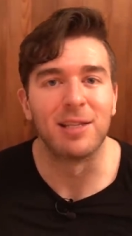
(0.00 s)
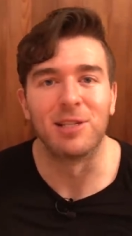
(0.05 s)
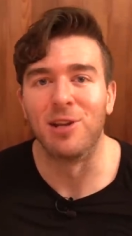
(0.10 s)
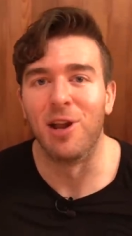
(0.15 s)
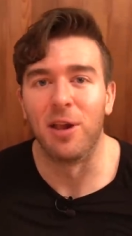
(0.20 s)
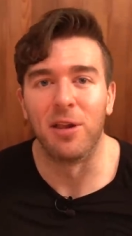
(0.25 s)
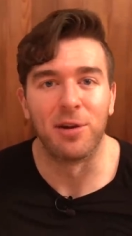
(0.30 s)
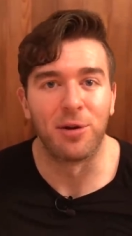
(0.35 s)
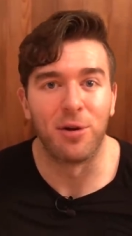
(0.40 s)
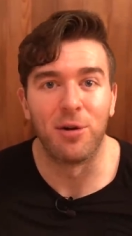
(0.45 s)
It's
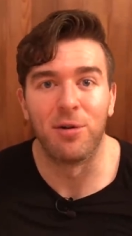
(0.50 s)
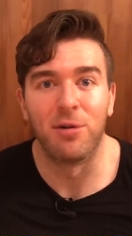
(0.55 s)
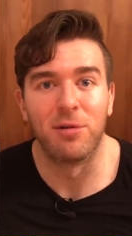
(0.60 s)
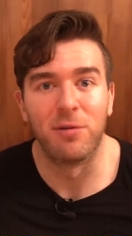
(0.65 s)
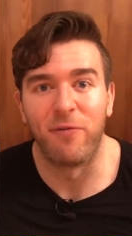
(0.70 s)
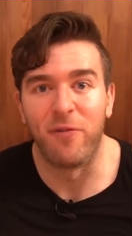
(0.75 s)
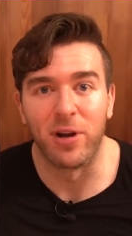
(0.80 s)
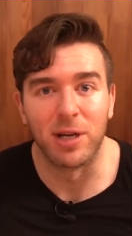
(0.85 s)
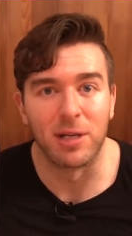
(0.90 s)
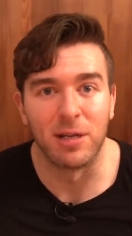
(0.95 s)
not like,
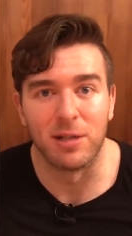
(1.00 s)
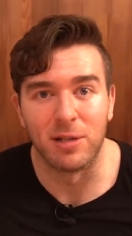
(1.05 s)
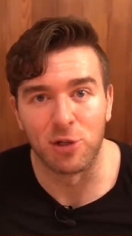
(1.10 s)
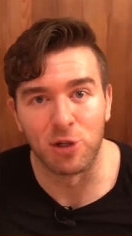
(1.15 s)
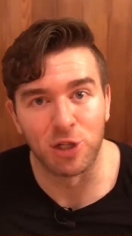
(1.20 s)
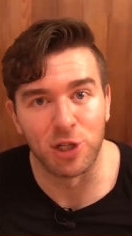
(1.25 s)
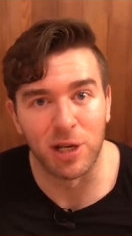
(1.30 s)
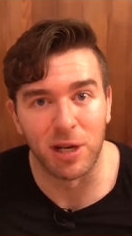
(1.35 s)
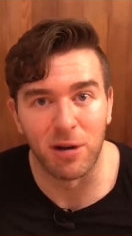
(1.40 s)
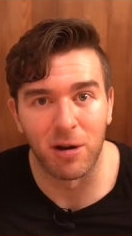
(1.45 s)
oh, fucking
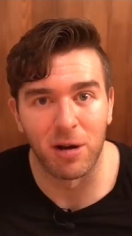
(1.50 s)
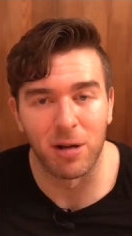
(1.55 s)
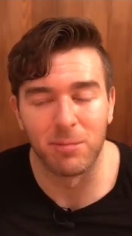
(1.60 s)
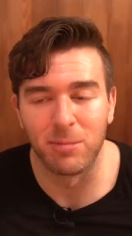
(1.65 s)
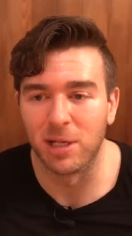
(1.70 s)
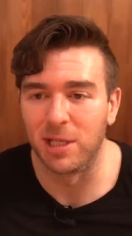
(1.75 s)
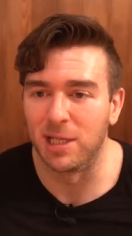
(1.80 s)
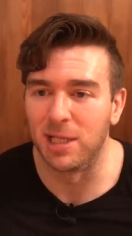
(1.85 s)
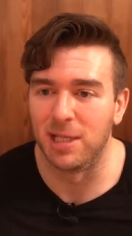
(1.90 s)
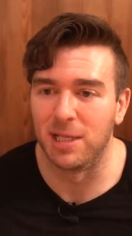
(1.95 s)
shit on him
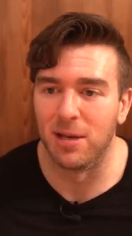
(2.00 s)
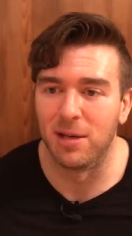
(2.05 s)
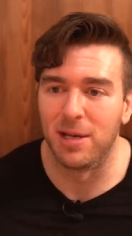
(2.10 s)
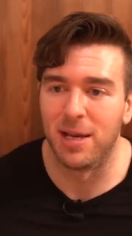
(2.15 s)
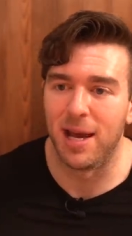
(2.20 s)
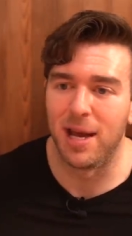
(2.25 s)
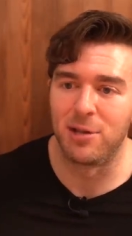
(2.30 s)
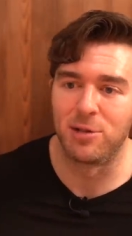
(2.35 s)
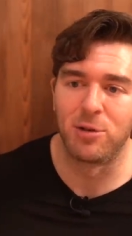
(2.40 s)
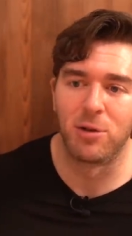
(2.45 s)
because he's
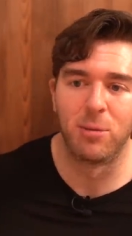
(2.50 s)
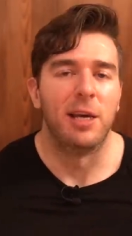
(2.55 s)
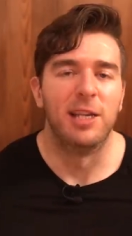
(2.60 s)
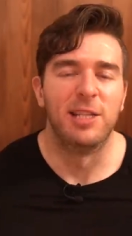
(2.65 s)
unnatural.